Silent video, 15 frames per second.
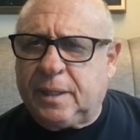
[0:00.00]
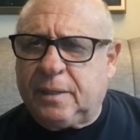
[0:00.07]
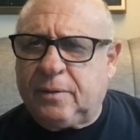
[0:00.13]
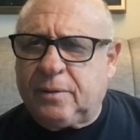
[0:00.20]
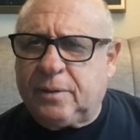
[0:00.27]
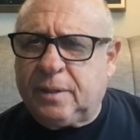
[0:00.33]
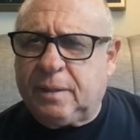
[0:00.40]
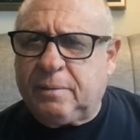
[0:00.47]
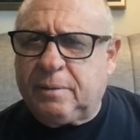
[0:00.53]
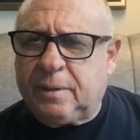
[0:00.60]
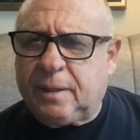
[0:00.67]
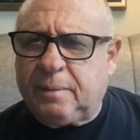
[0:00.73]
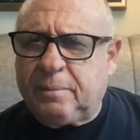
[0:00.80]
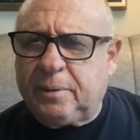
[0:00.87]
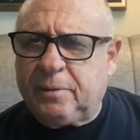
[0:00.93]
At the same
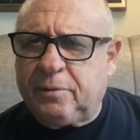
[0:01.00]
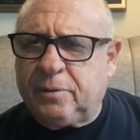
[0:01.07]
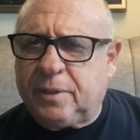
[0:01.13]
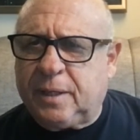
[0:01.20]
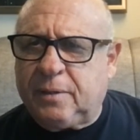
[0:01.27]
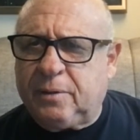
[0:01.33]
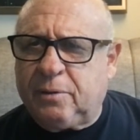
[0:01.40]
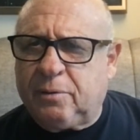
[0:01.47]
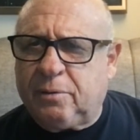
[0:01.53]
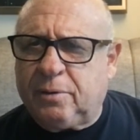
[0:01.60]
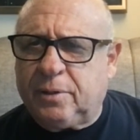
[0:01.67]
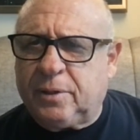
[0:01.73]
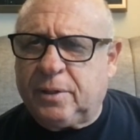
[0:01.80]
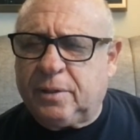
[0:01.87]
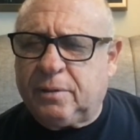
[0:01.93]
time, by understanding the
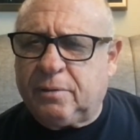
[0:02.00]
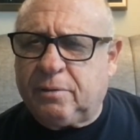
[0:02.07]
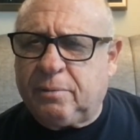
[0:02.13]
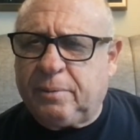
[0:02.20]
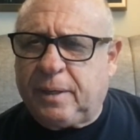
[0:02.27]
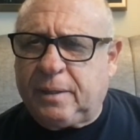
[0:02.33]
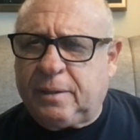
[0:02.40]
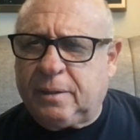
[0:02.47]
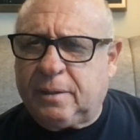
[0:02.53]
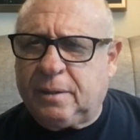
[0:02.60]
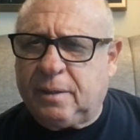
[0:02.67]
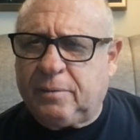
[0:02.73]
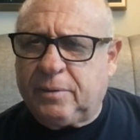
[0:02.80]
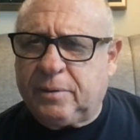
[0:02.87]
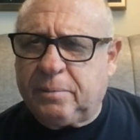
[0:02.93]
origins of romantic
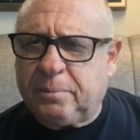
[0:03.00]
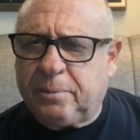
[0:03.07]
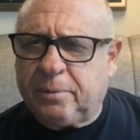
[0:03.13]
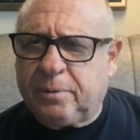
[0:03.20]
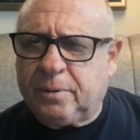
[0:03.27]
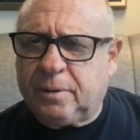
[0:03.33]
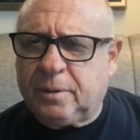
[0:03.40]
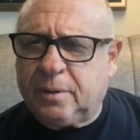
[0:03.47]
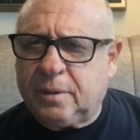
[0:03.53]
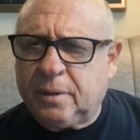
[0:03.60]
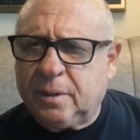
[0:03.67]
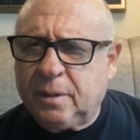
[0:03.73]
love is important.